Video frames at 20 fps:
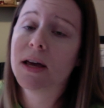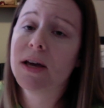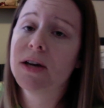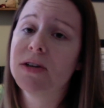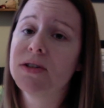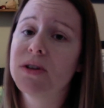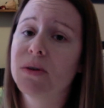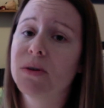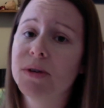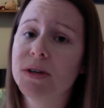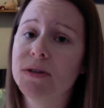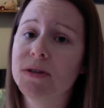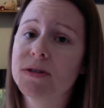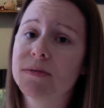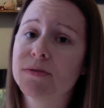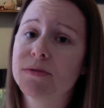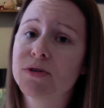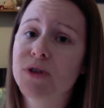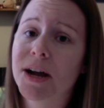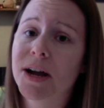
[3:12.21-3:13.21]
So when you
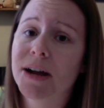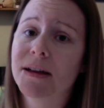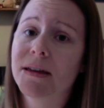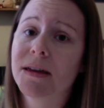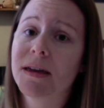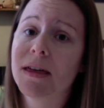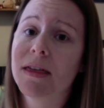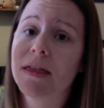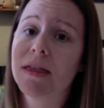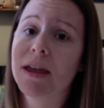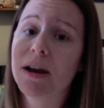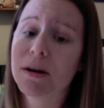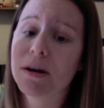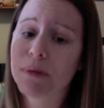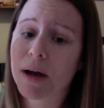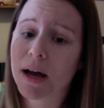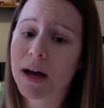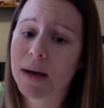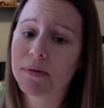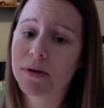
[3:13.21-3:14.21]
subtract their
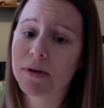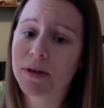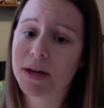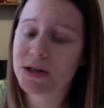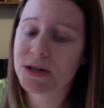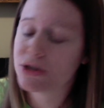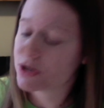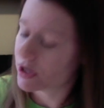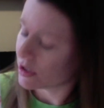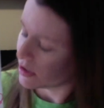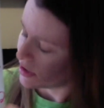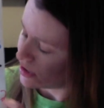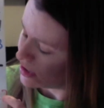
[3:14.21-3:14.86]
population,